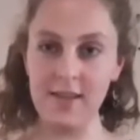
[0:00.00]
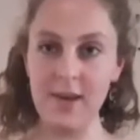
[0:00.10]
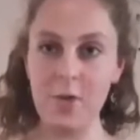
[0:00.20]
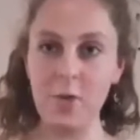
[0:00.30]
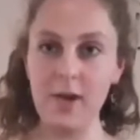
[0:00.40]
that
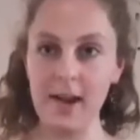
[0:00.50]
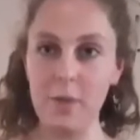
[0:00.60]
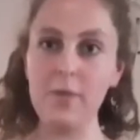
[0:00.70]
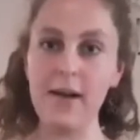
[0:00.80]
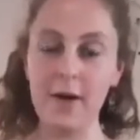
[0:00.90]
you're really
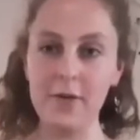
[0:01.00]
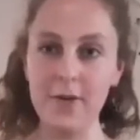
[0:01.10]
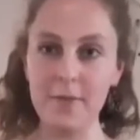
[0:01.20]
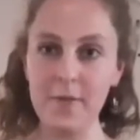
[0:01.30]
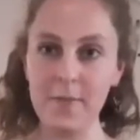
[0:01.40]
proud
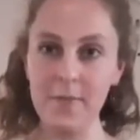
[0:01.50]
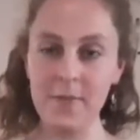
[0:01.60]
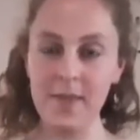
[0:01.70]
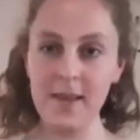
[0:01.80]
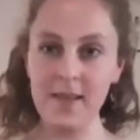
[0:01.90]
of.
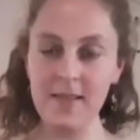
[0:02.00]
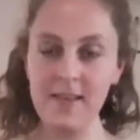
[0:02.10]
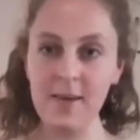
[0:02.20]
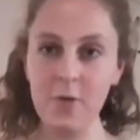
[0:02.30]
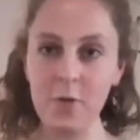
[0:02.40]

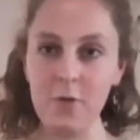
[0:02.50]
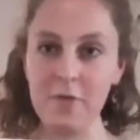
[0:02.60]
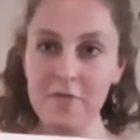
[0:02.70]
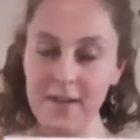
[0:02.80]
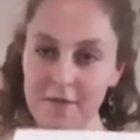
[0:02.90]
These are all
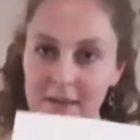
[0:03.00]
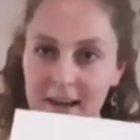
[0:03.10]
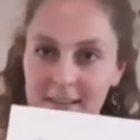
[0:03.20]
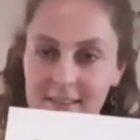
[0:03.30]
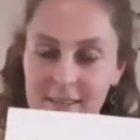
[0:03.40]
fun
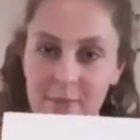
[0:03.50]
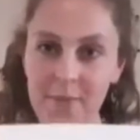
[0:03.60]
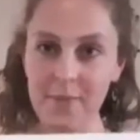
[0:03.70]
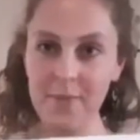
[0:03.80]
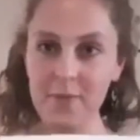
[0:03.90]
facts
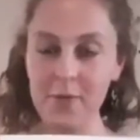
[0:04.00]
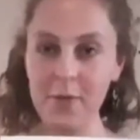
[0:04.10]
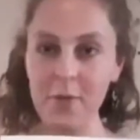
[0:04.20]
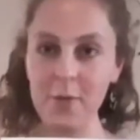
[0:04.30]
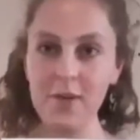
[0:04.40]

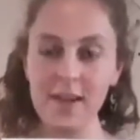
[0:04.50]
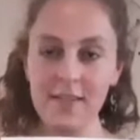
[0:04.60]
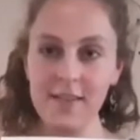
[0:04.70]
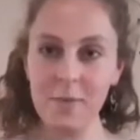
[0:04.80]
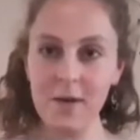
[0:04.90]
to tell
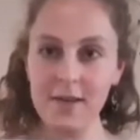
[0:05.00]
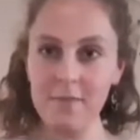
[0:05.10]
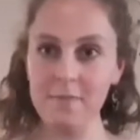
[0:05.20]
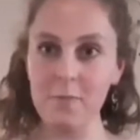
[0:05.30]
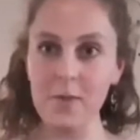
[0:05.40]
someone
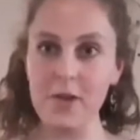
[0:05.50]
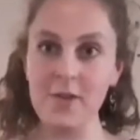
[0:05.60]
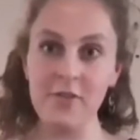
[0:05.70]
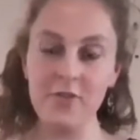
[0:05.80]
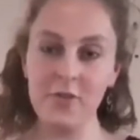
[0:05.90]
when you
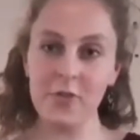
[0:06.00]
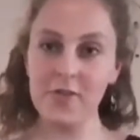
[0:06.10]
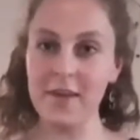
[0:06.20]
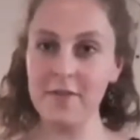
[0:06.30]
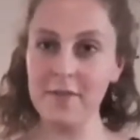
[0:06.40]
introduce yourself.